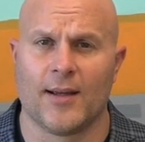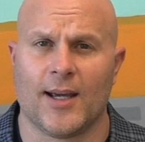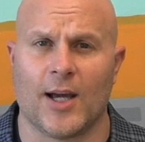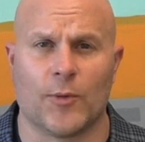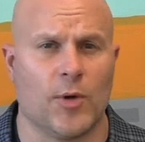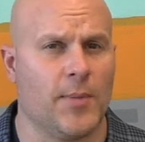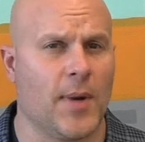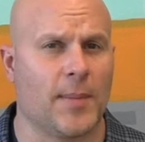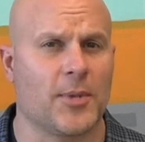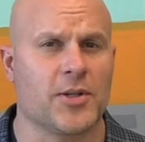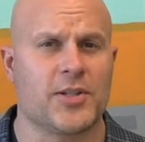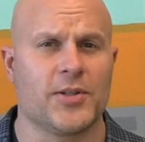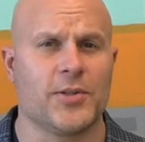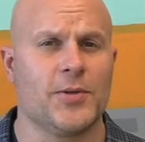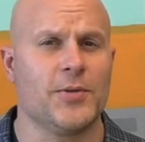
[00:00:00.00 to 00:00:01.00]
And remember
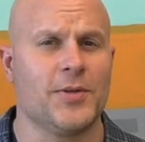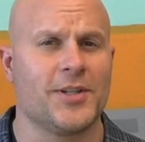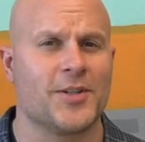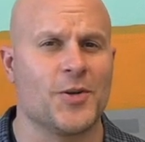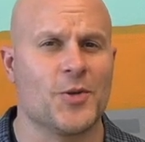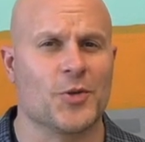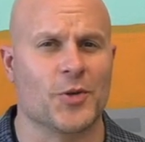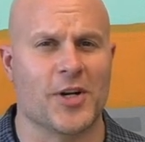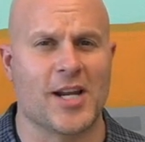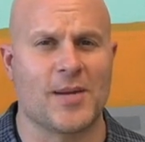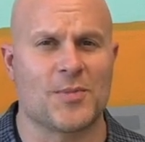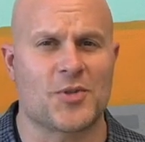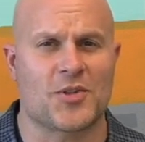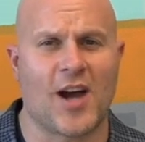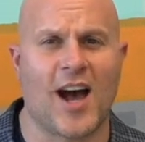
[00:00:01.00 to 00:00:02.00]
to
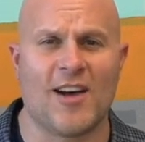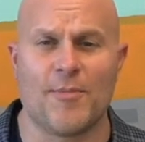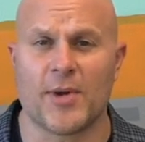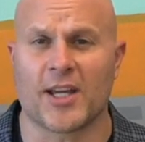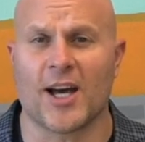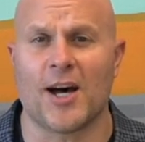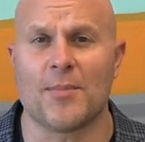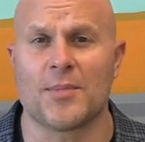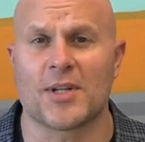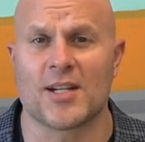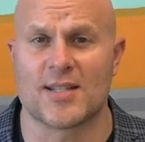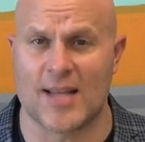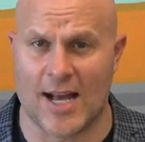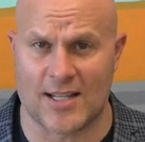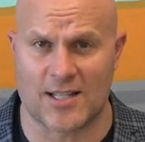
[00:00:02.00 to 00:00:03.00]
dream, strive, become,
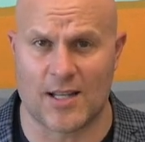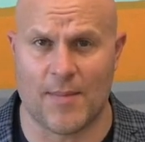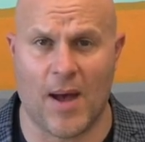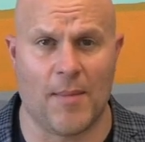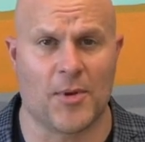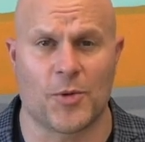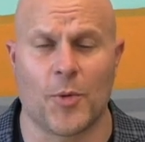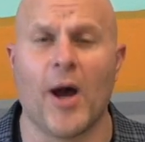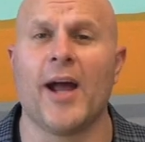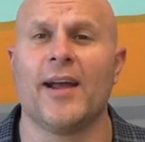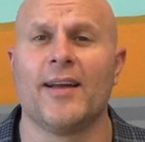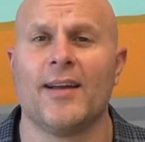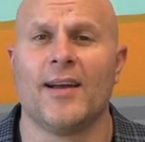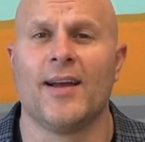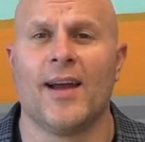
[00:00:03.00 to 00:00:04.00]
because that's the Mammoth way.